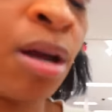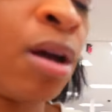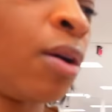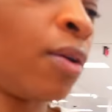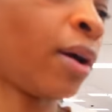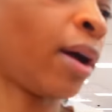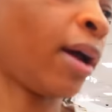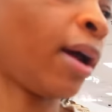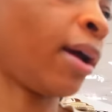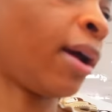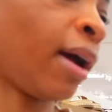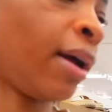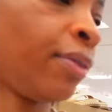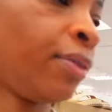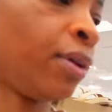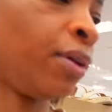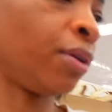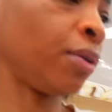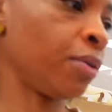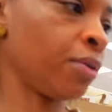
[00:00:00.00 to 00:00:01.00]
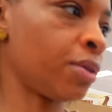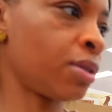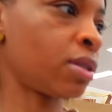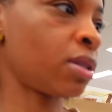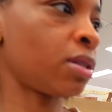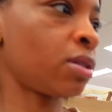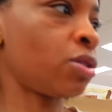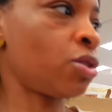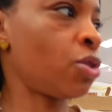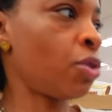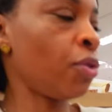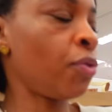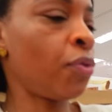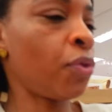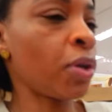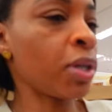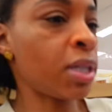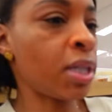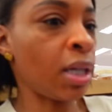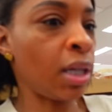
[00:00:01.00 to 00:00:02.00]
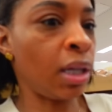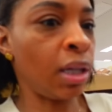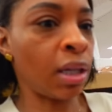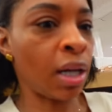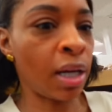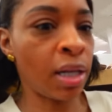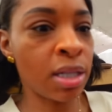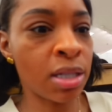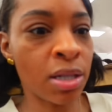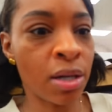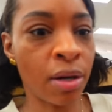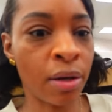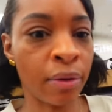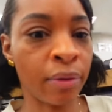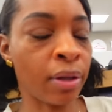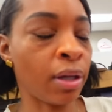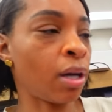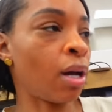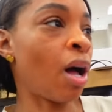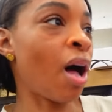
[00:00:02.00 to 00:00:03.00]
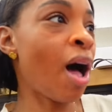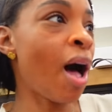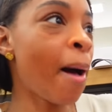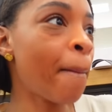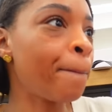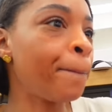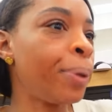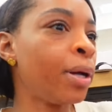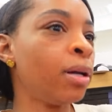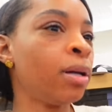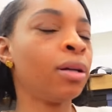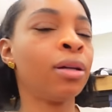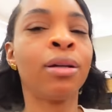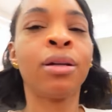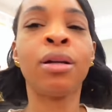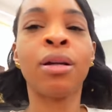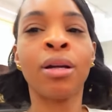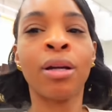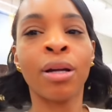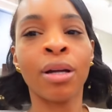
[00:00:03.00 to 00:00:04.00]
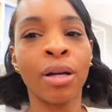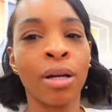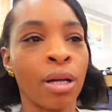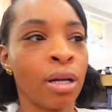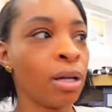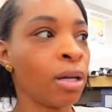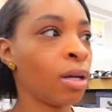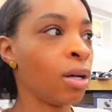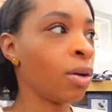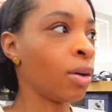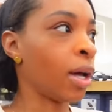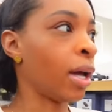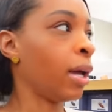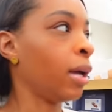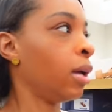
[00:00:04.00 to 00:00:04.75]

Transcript: Okay, I got those. It's $2.14. I need to hurry up. Okay.